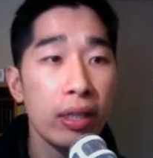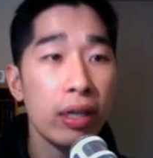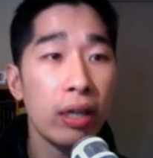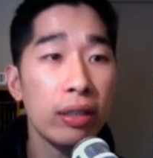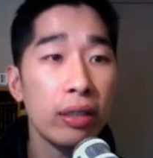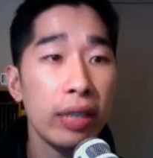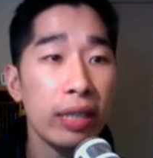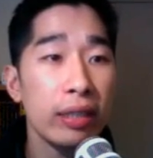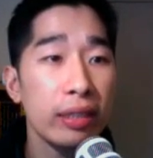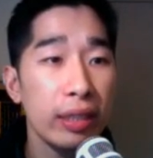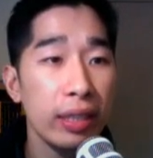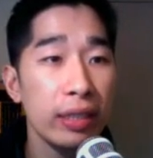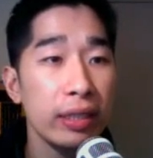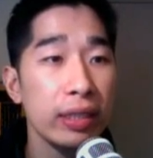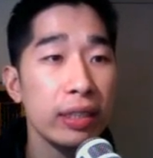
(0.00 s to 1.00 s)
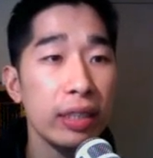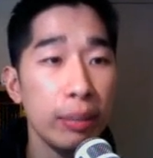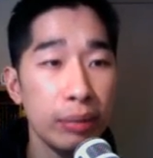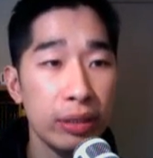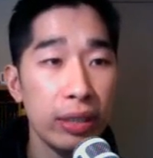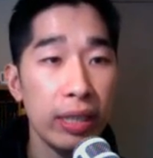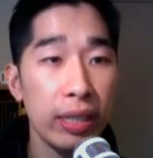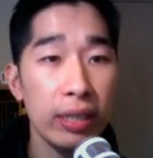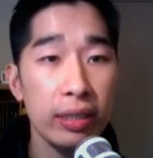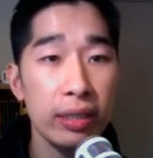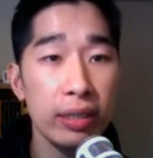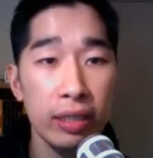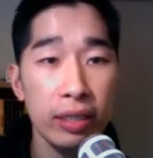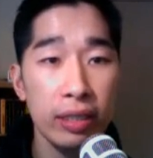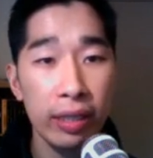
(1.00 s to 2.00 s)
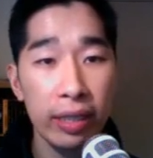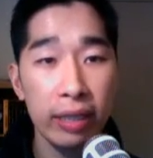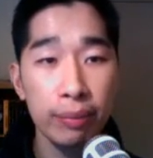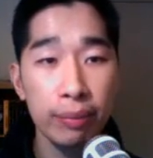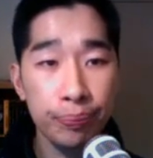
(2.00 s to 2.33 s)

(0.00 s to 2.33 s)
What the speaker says: All right, so let's just jump straight into this right now.